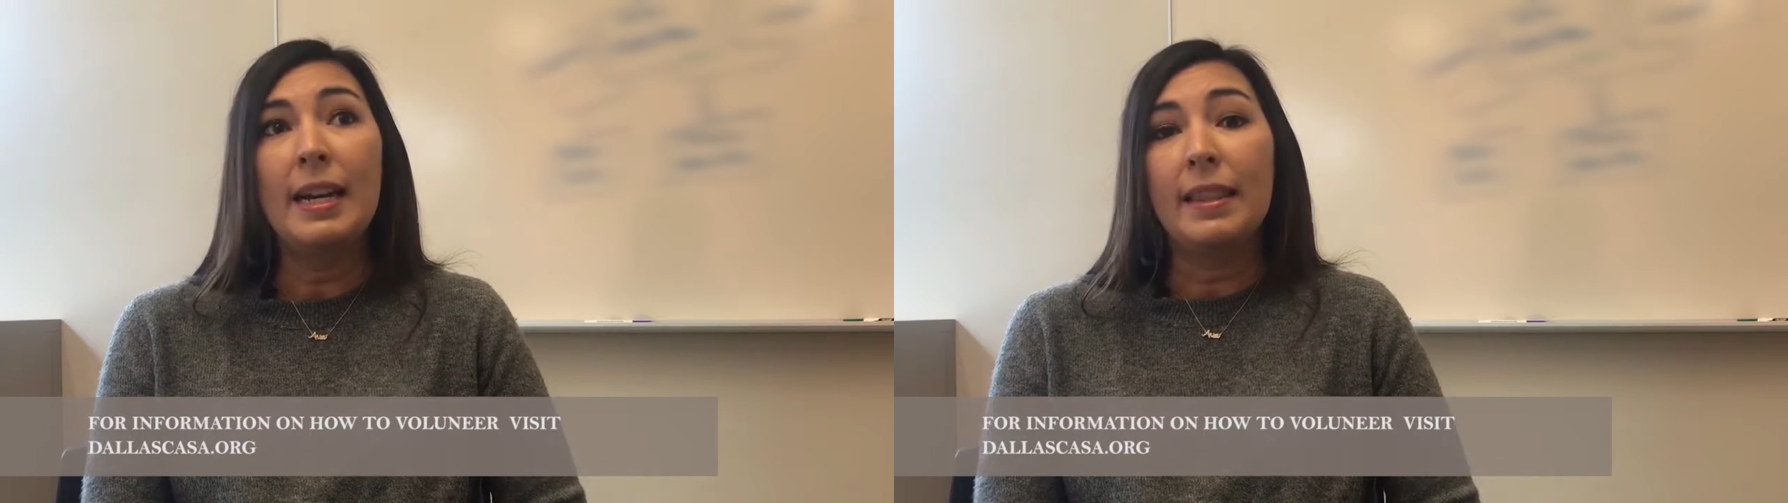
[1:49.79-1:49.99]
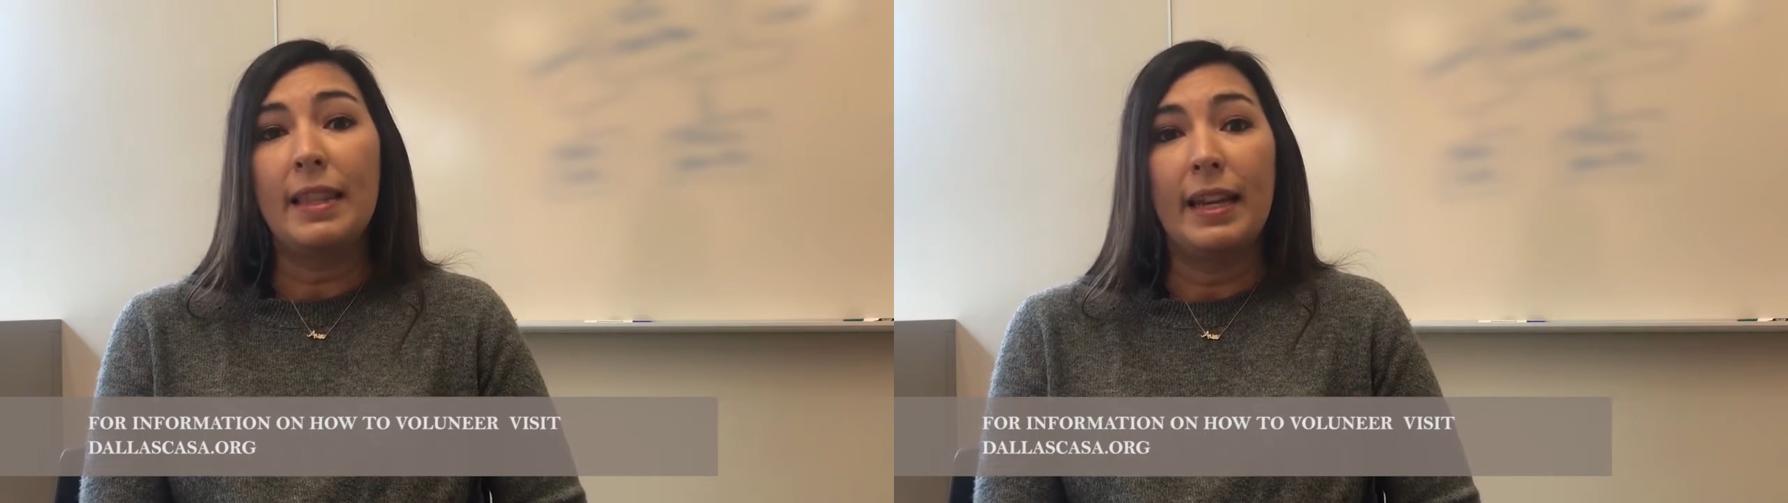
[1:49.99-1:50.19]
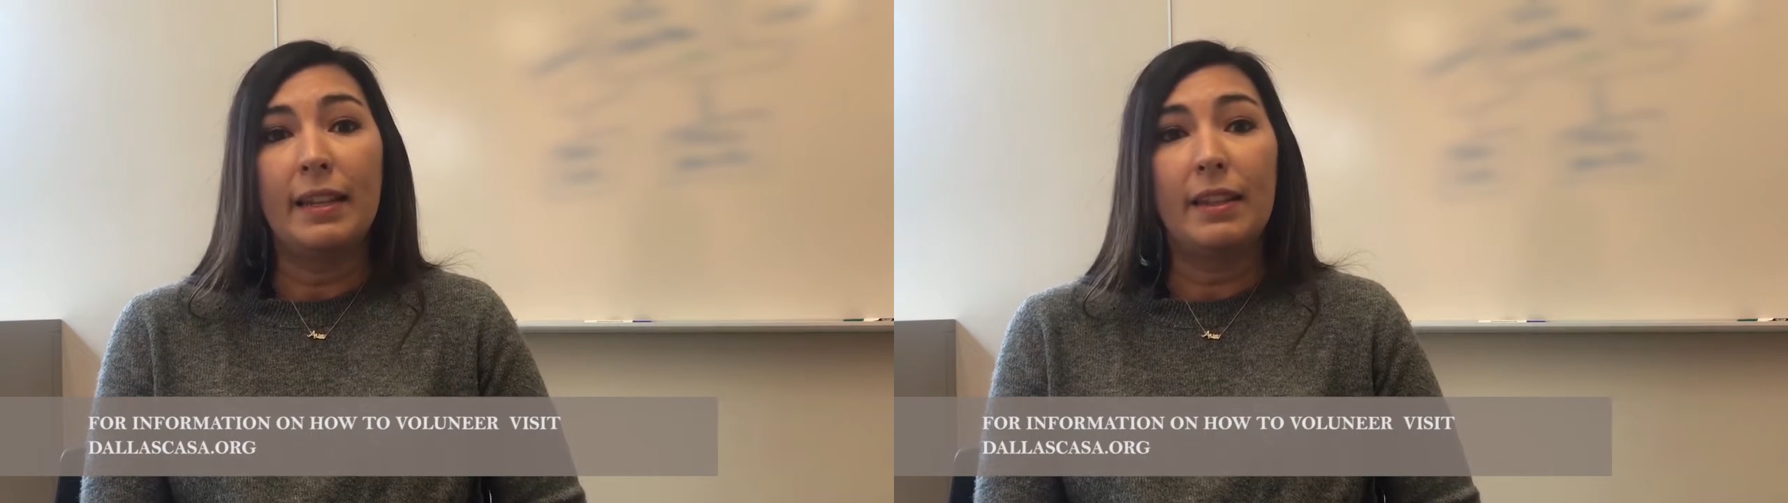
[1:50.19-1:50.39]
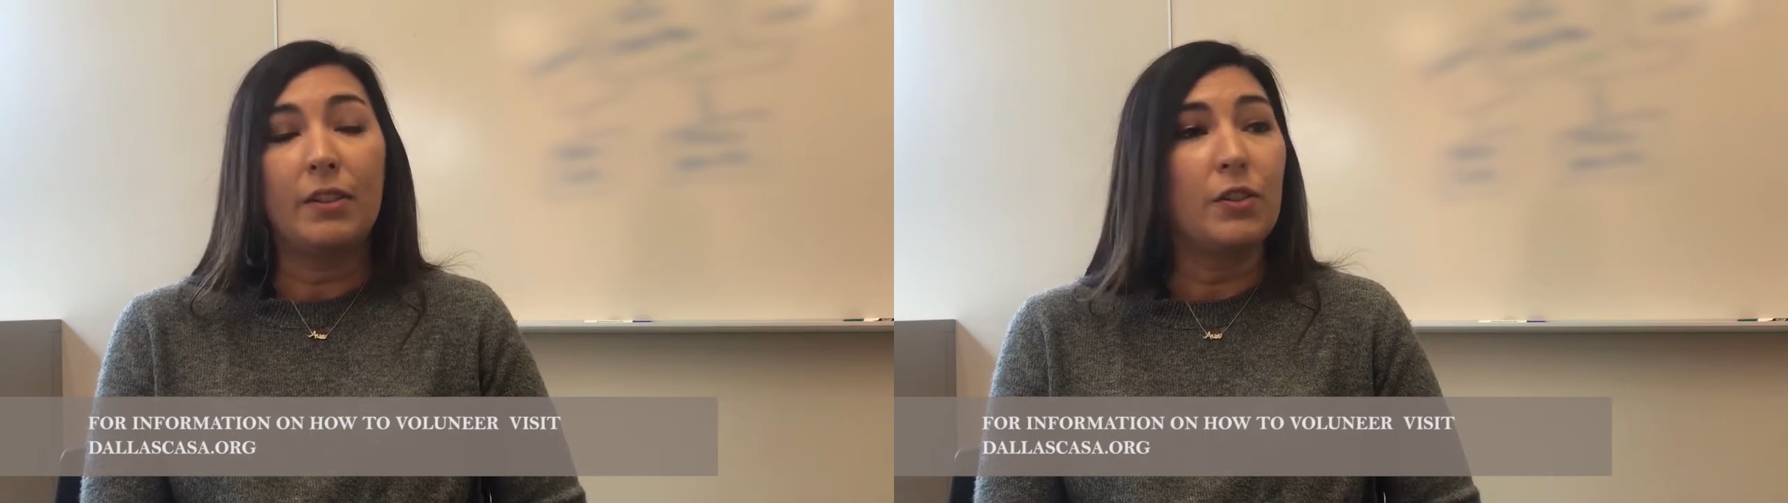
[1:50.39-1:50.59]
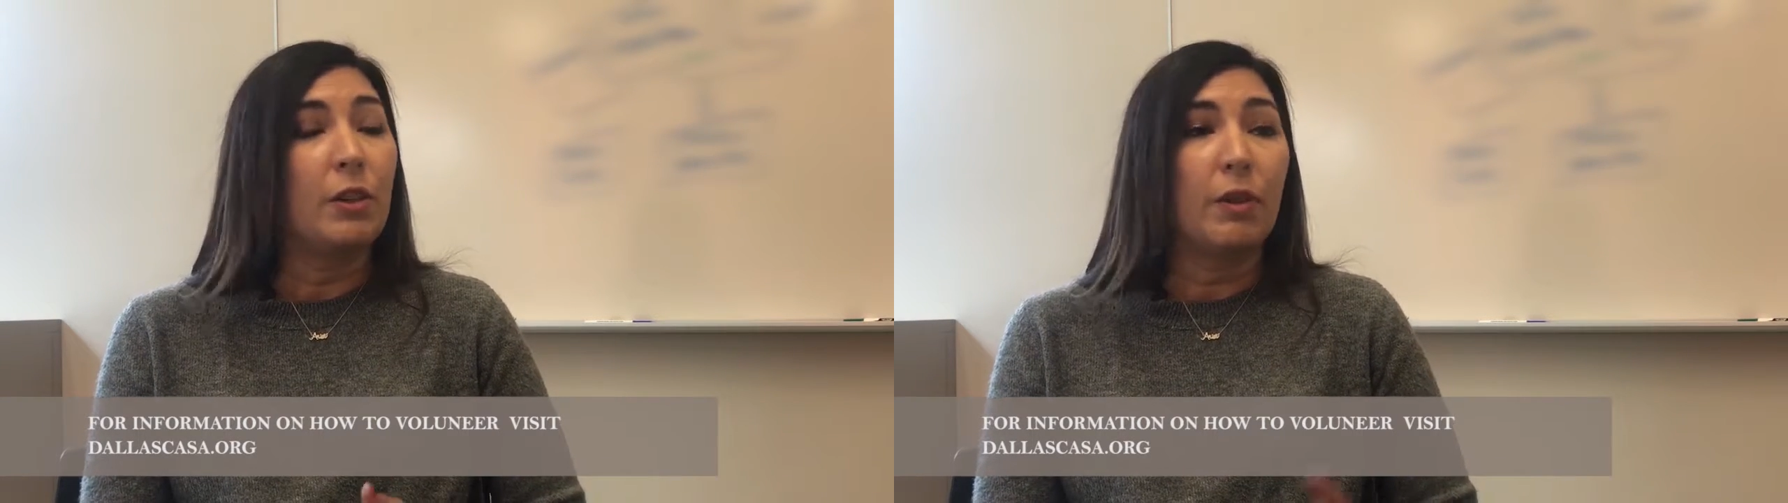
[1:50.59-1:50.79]
that
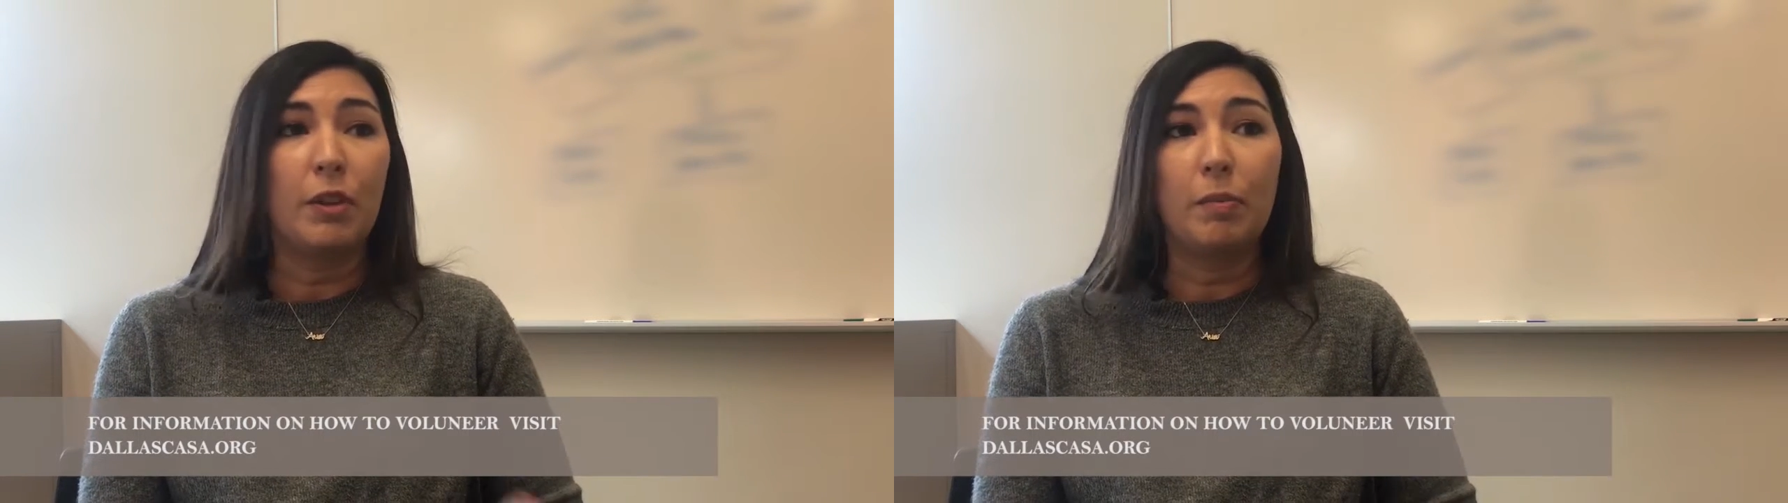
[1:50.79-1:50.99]
there's no other